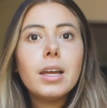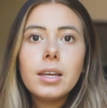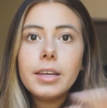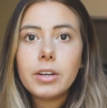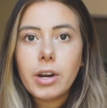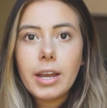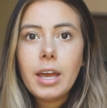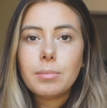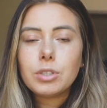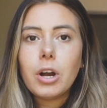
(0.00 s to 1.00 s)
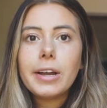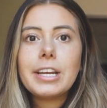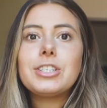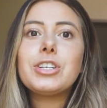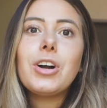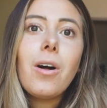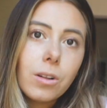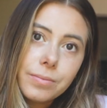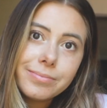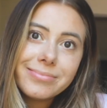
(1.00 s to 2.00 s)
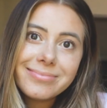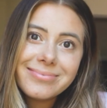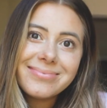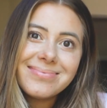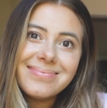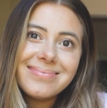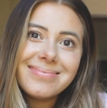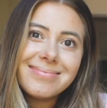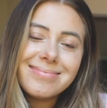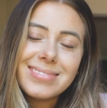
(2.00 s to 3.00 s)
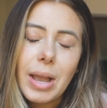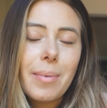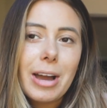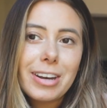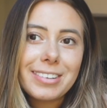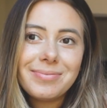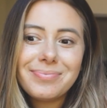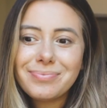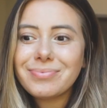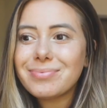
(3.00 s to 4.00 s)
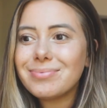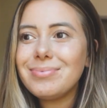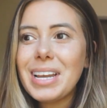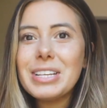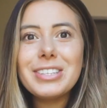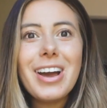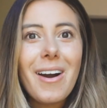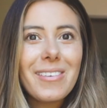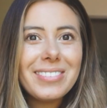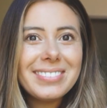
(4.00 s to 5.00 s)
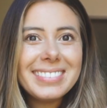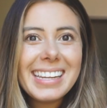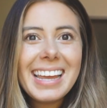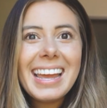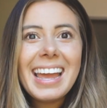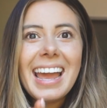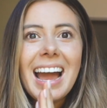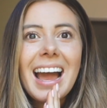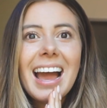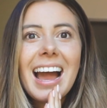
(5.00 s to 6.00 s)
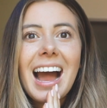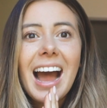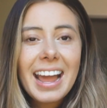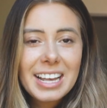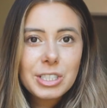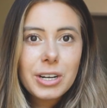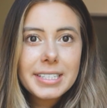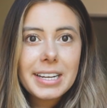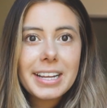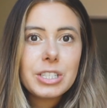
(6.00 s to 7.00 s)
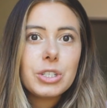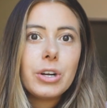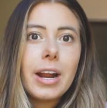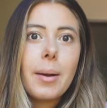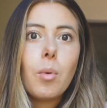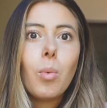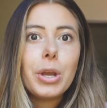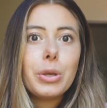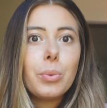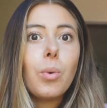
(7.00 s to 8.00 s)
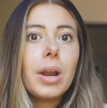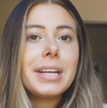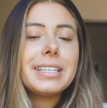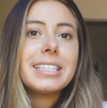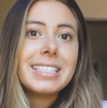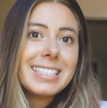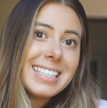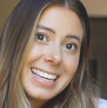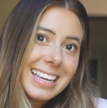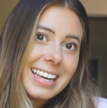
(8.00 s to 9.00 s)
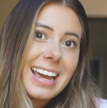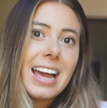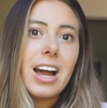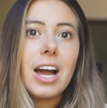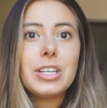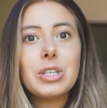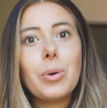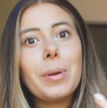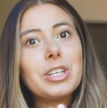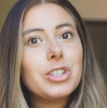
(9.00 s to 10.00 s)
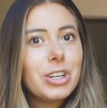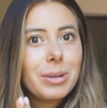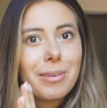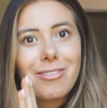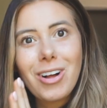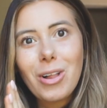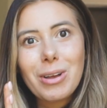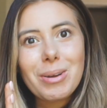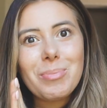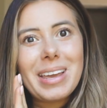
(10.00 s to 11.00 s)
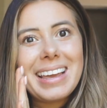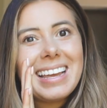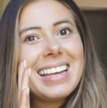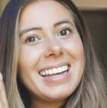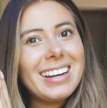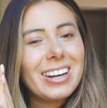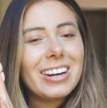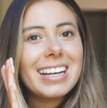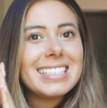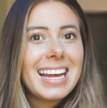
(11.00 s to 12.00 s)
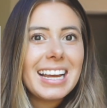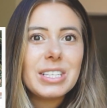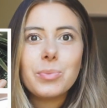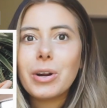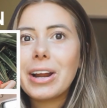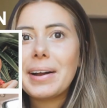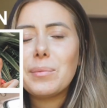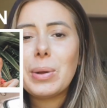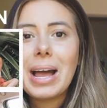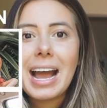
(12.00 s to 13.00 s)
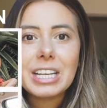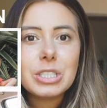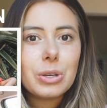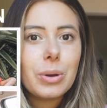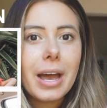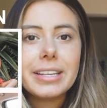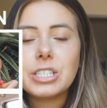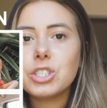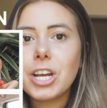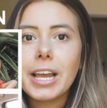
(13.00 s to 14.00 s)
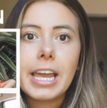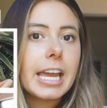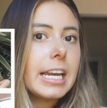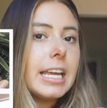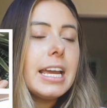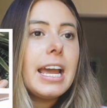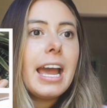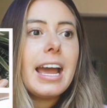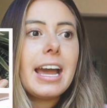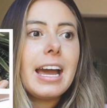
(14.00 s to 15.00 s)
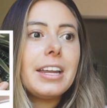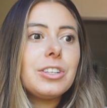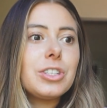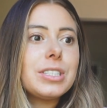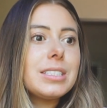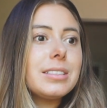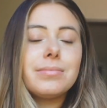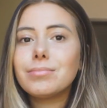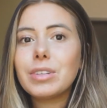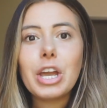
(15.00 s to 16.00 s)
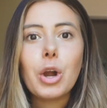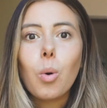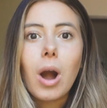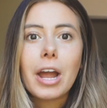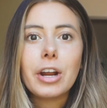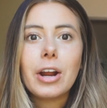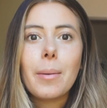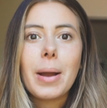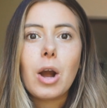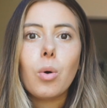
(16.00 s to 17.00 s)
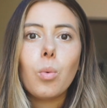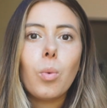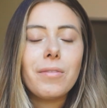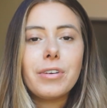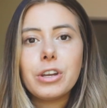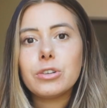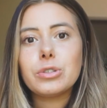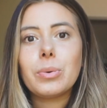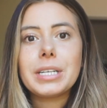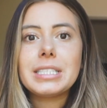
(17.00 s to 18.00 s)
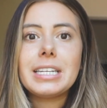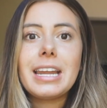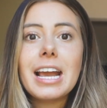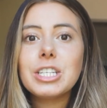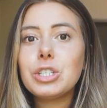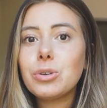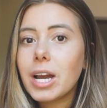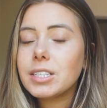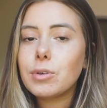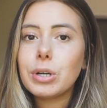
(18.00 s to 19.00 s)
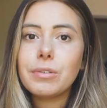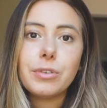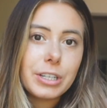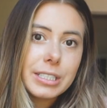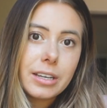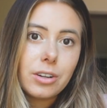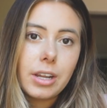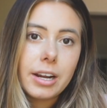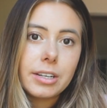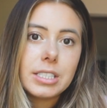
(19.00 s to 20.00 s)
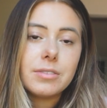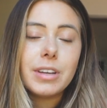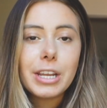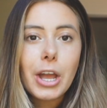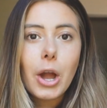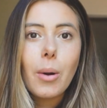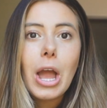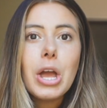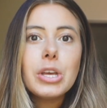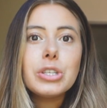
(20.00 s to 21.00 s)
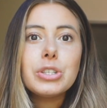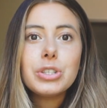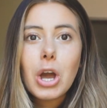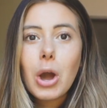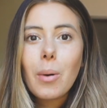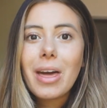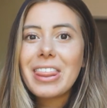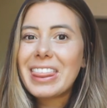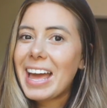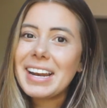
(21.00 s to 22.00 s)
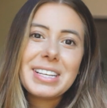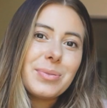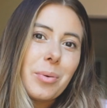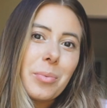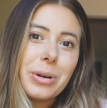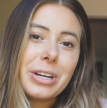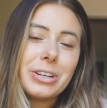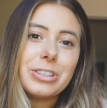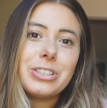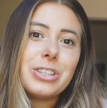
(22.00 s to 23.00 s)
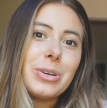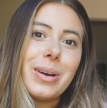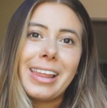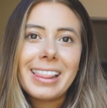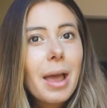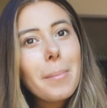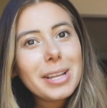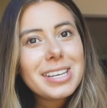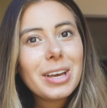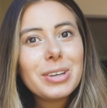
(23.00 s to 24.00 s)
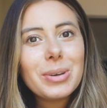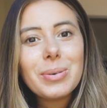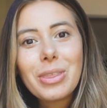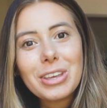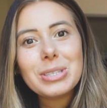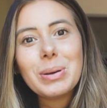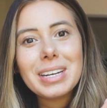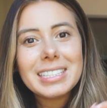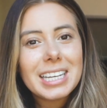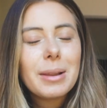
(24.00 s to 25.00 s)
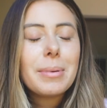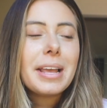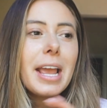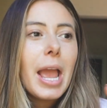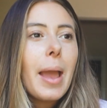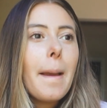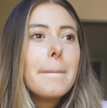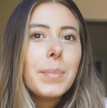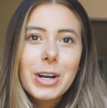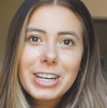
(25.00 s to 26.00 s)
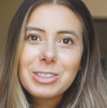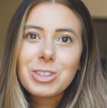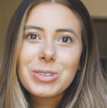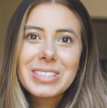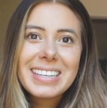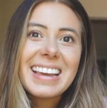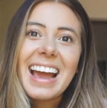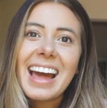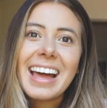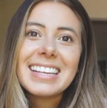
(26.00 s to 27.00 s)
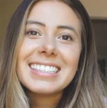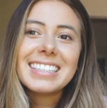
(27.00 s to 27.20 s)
here I am talking to y'all about it. So I asked you guys on Instagram what you wanted to see, so be sure to be following me here, because that is where I will ask you guys and check in and just inquire about what videos you want to see next. You guys voted for a Single Diaries video, so that is what we're here to do. And let me tell you, this one is going to be pretty juicy as